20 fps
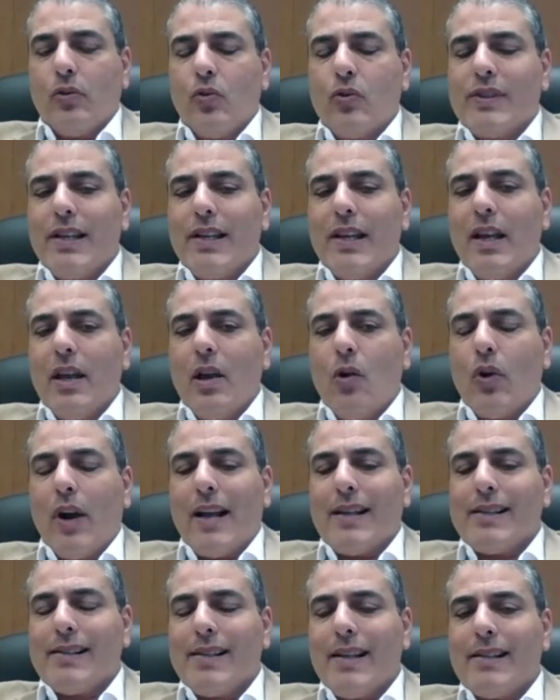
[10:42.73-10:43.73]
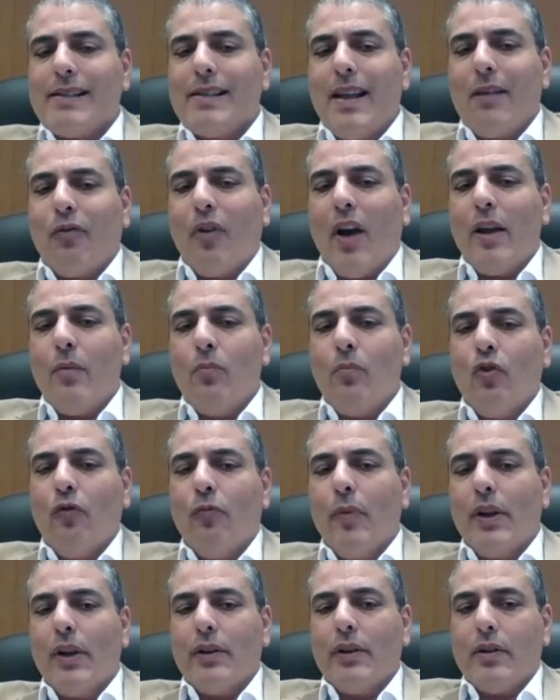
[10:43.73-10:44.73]
to see or assess the fine
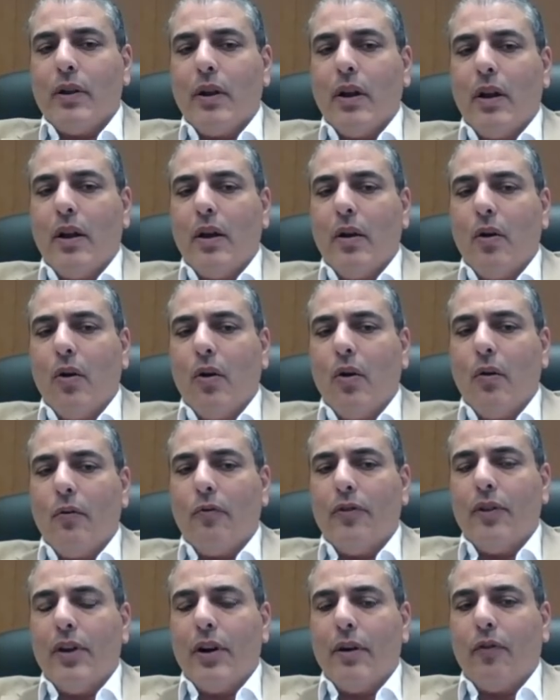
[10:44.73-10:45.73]
movement of